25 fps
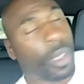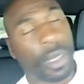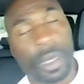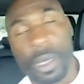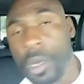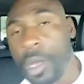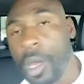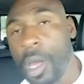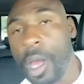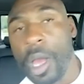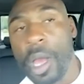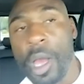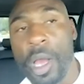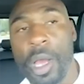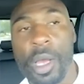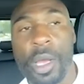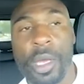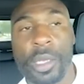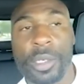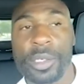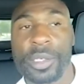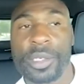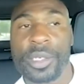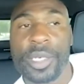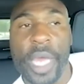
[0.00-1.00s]

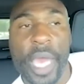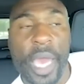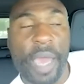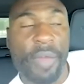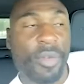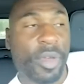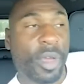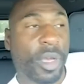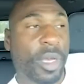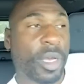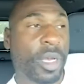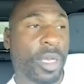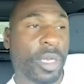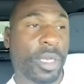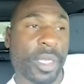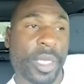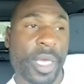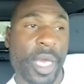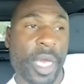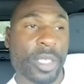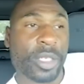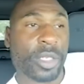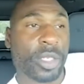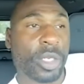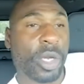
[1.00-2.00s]
No, David couldn't
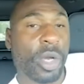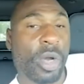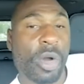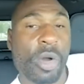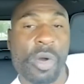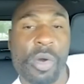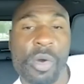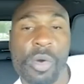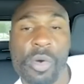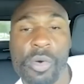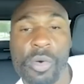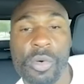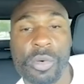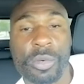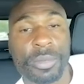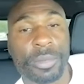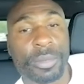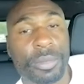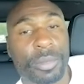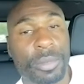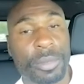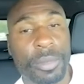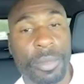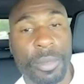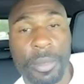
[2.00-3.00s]
catch a cold.
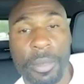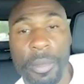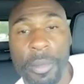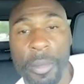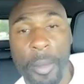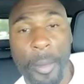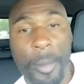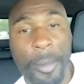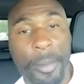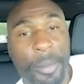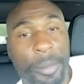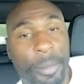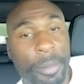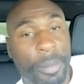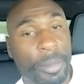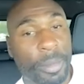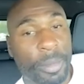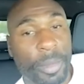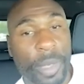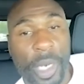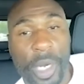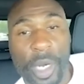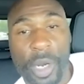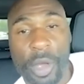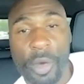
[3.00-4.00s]

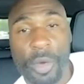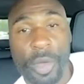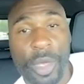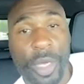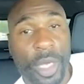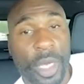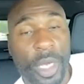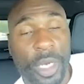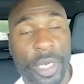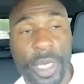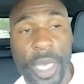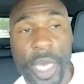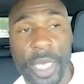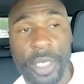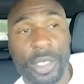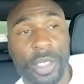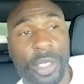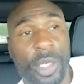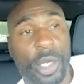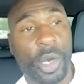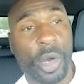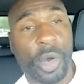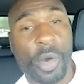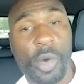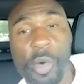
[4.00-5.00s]
He couldn't catch a
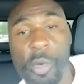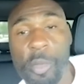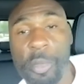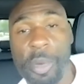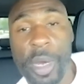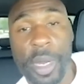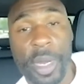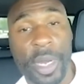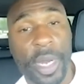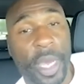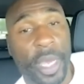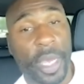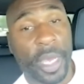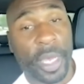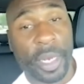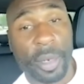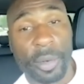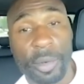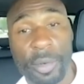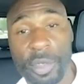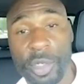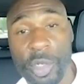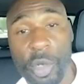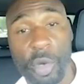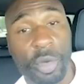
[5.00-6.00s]
cold, butt naked,
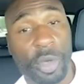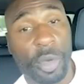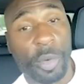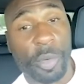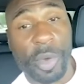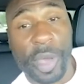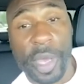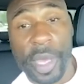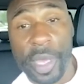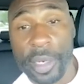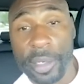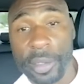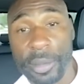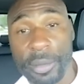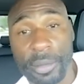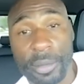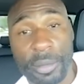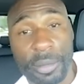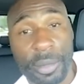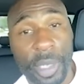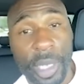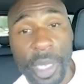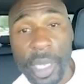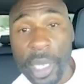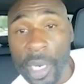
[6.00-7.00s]
soaking wet
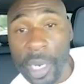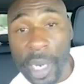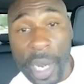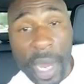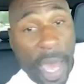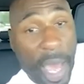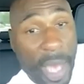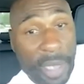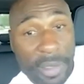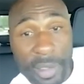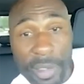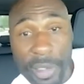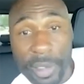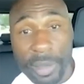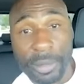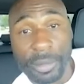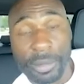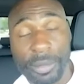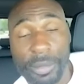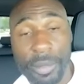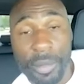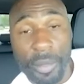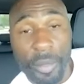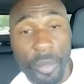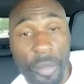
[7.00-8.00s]
in Alaska.
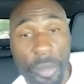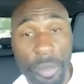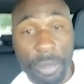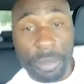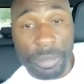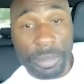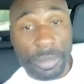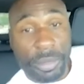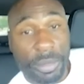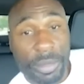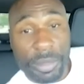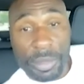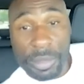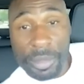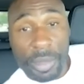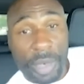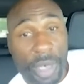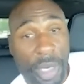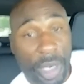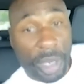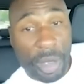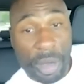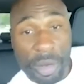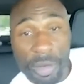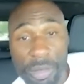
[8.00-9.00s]

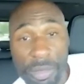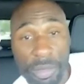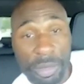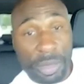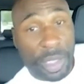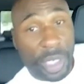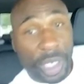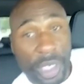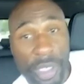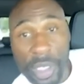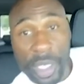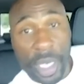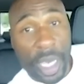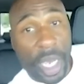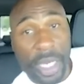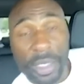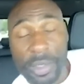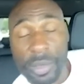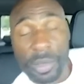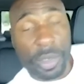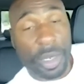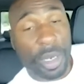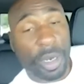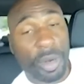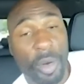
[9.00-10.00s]
Wow. Couldn't
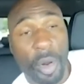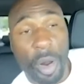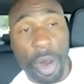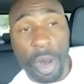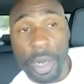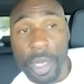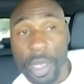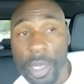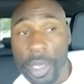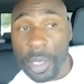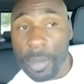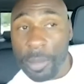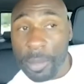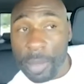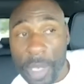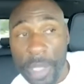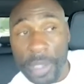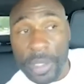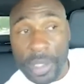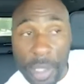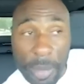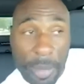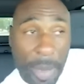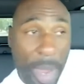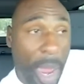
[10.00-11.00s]
catch one.
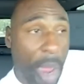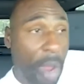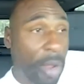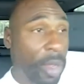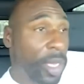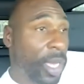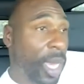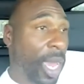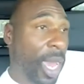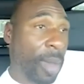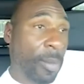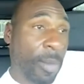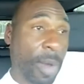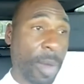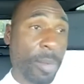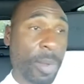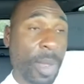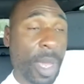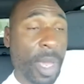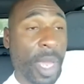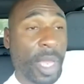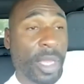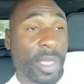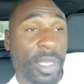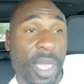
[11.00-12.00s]
But somehow he came up
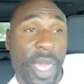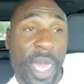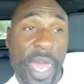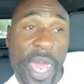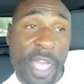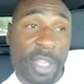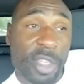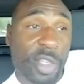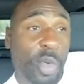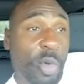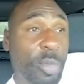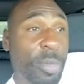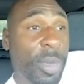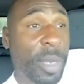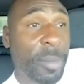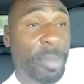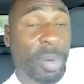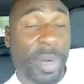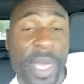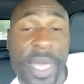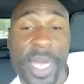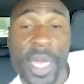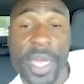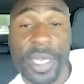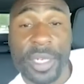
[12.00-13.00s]
and had two big
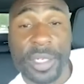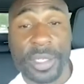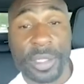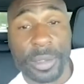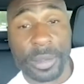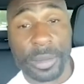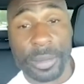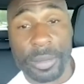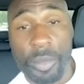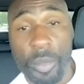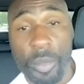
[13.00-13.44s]
plays